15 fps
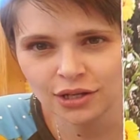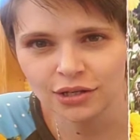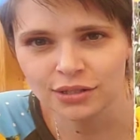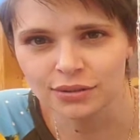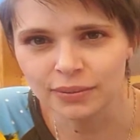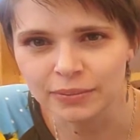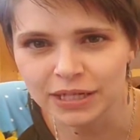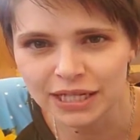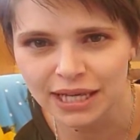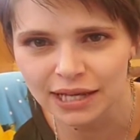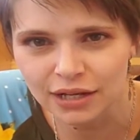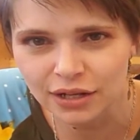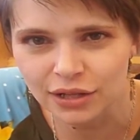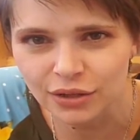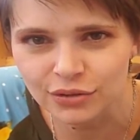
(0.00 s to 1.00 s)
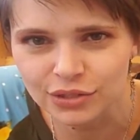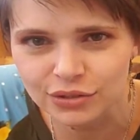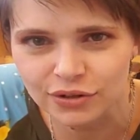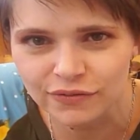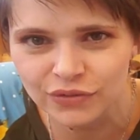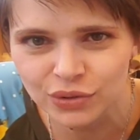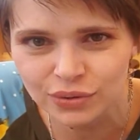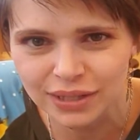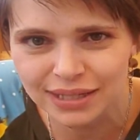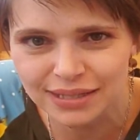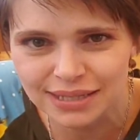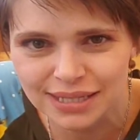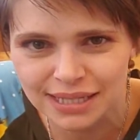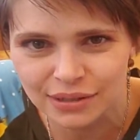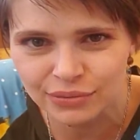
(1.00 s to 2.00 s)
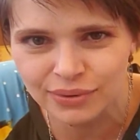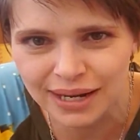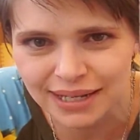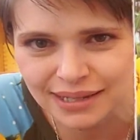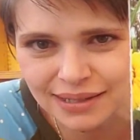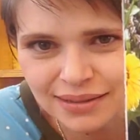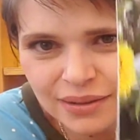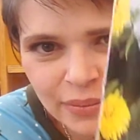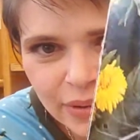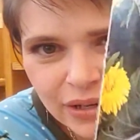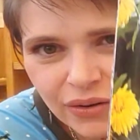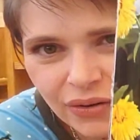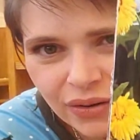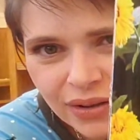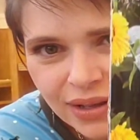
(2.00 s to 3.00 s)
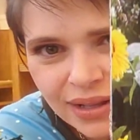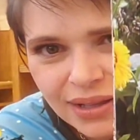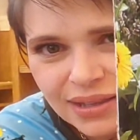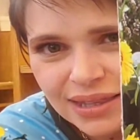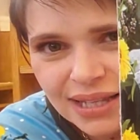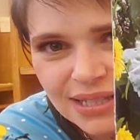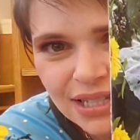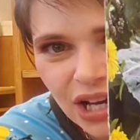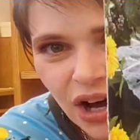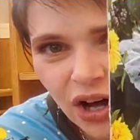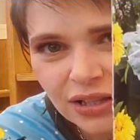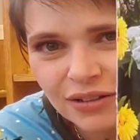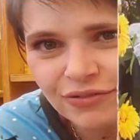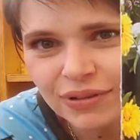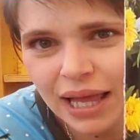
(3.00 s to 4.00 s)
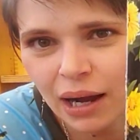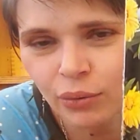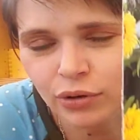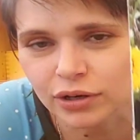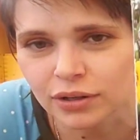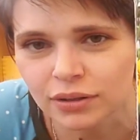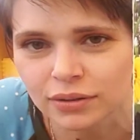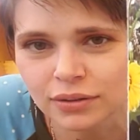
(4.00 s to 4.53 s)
So I'm going to get closer. If you can see right in the middle, that's cauliflower.